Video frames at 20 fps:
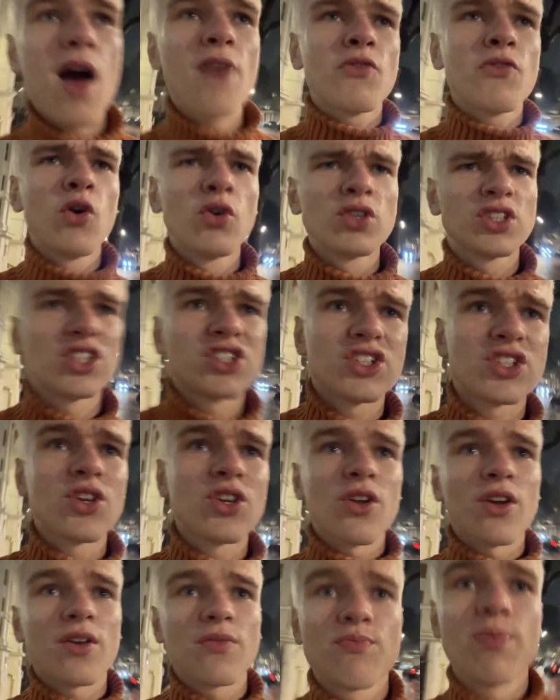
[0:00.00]
of course, it's just got
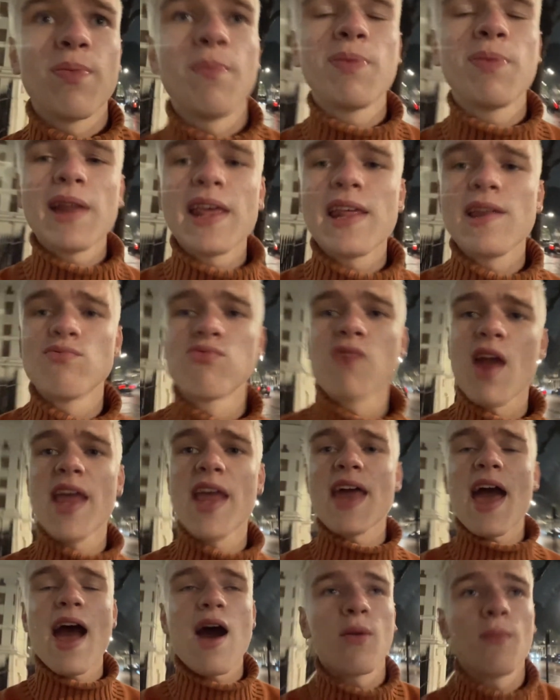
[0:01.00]
to completely rain
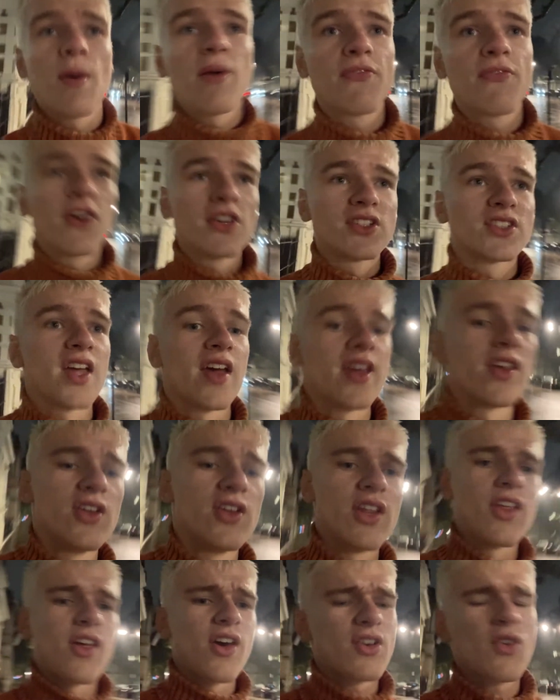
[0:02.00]
out on my first day at uni.
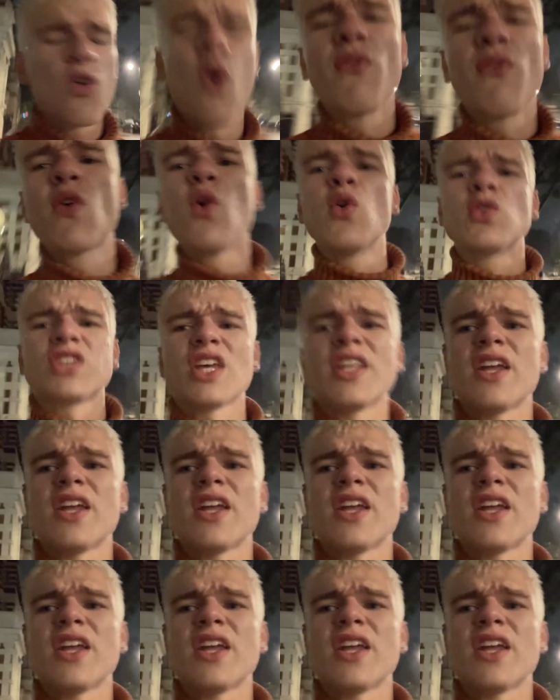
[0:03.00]
Though. Of course it